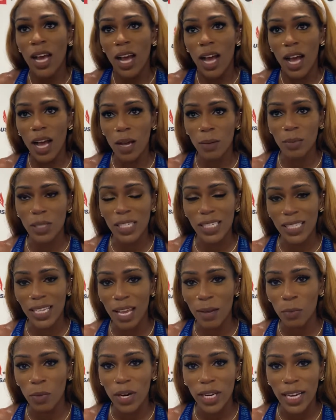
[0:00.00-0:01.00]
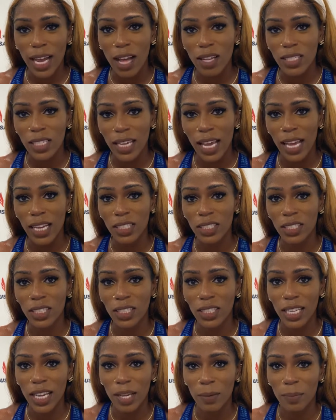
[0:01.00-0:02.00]
um, the same workouts
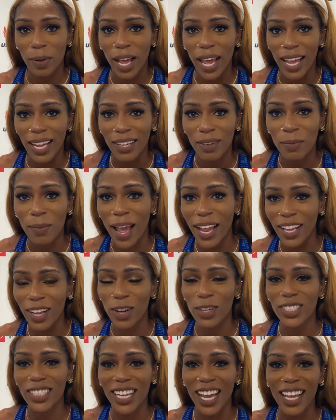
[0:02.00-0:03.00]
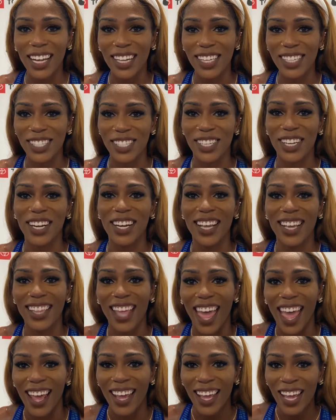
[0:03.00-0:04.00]
occasionally, but my coach kind of is learning
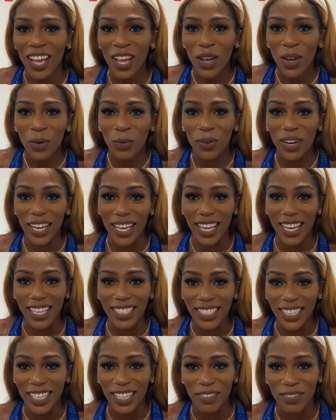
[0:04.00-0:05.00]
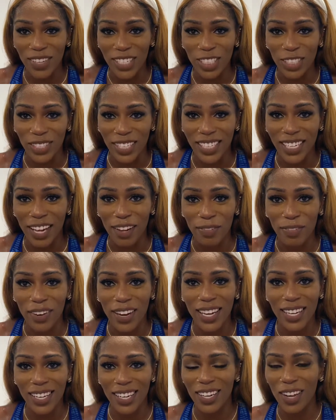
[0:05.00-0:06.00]
that we're each individually
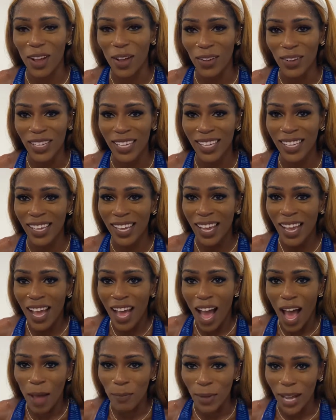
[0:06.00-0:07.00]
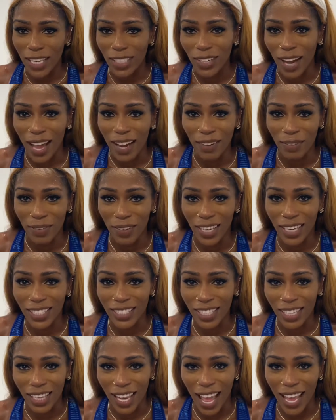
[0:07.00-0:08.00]
different, you know. I might try to finish
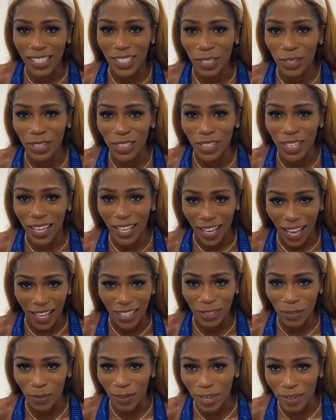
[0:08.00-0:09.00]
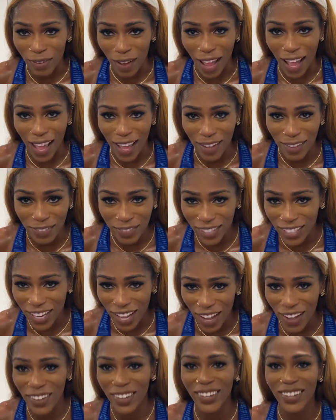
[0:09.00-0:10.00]
the last 200 like 25, you know,